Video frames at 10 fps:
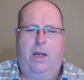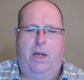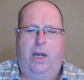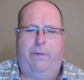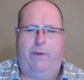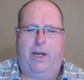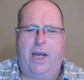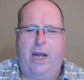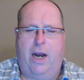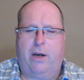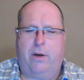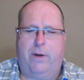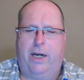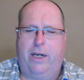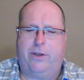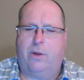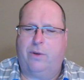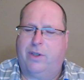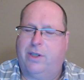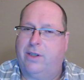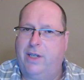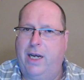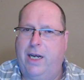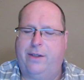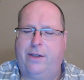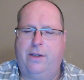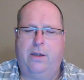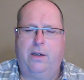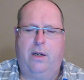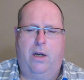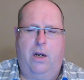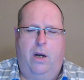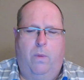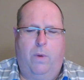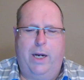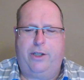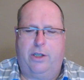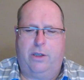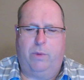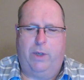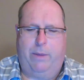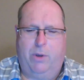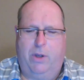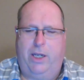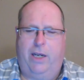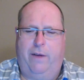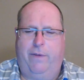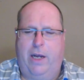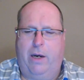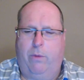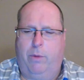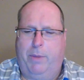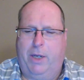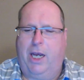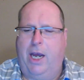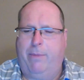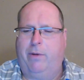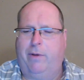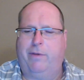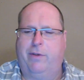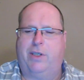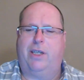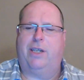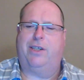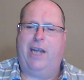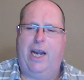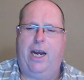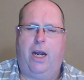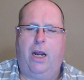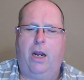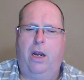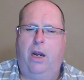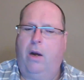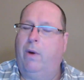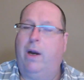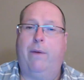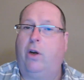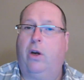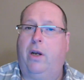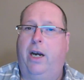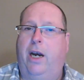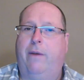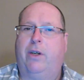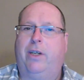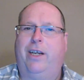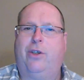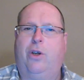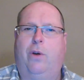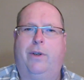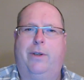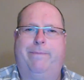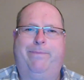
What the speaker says: If it cannot create its own success, why should we believe that it will be capable of sustaining whatever good it ever takes over?